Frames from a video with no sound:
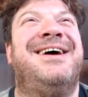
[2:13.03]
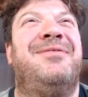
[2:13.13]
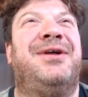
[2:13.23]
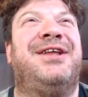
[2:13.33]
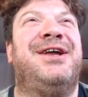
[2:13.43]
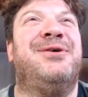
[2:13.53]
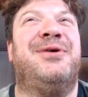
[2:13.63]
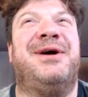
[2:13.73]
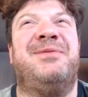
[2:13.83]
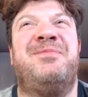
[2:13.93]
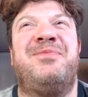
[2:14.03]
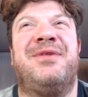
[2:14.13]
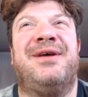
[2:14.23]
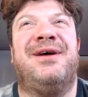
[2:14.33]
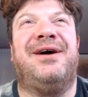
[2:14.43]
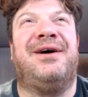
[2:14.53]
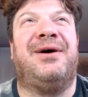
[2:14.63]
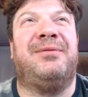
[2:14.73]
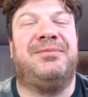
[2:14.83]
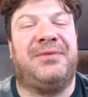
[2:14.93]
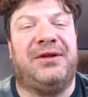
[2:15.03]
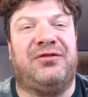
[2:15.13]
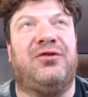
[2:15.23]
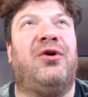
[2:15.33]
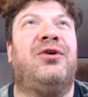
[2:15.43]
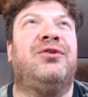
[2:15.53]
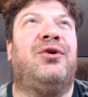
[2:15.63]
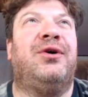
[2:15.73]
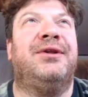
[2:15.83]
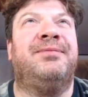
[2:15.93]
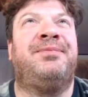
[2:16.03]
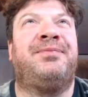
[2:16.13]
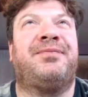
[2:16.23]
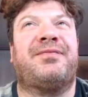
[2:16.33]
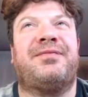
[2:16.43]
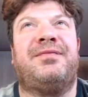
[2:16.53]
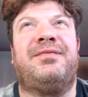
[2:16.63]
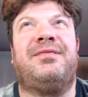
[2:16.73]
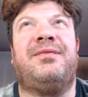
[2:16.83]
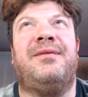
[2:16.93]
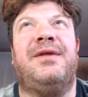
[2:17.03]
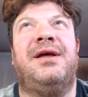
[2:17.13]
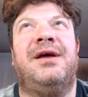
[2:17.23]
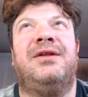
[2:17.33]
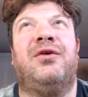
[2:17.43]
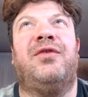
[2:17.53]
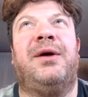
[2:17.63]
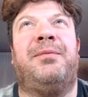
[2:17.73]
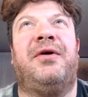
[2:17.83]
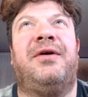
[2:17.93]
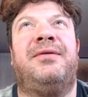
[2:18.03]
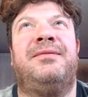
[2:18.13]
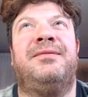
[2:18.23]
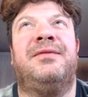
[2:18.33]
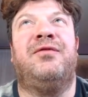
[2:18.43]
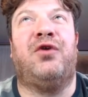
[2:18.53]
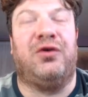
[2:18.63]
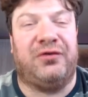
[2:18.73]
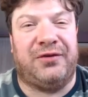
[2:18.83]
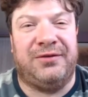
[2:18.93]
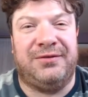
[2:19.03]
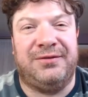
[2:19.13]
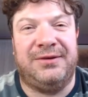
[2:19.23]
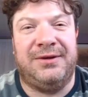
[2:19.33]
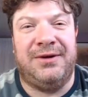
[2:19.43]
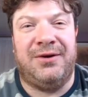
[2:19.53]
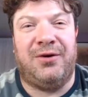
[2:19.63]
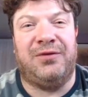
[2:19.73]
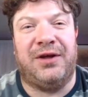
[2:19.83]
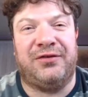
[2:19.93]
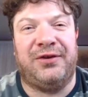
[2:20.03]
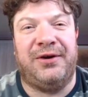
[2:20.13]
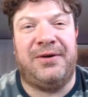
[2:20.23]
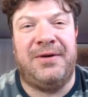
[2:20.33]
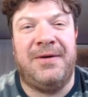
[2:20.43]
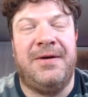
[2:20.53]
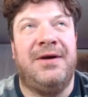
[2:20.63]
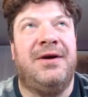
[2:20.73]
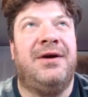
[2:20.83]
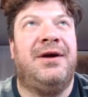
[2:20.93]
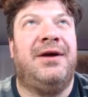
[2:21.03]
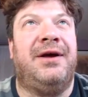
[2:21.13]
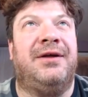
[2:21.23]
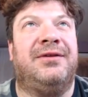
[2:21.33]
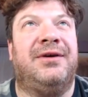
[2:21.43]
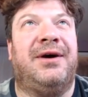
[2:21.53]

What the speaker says: But anyway, it sold on November 1st of last year. And